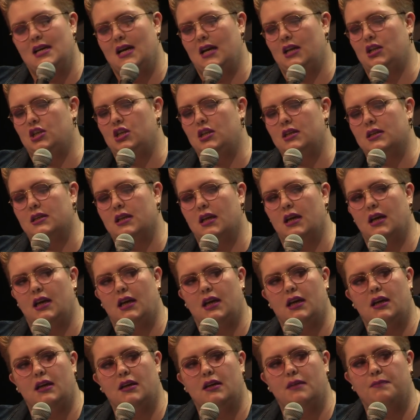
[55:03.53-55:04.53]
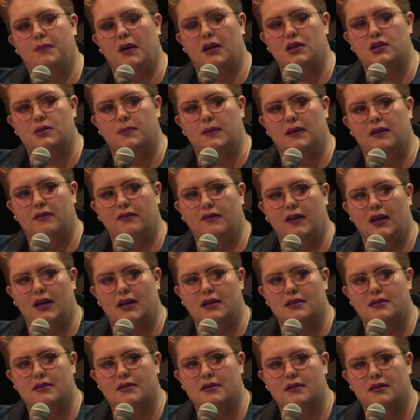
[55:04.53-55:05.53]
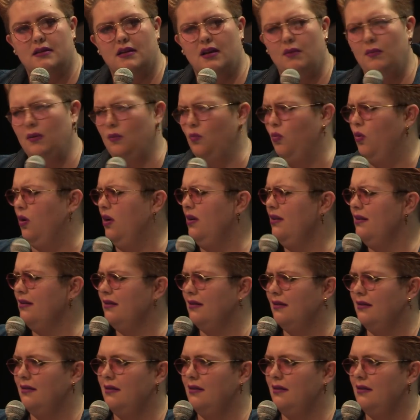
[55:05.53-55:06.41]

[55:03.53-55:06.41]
And she's like, punch me in the face. And I went, what?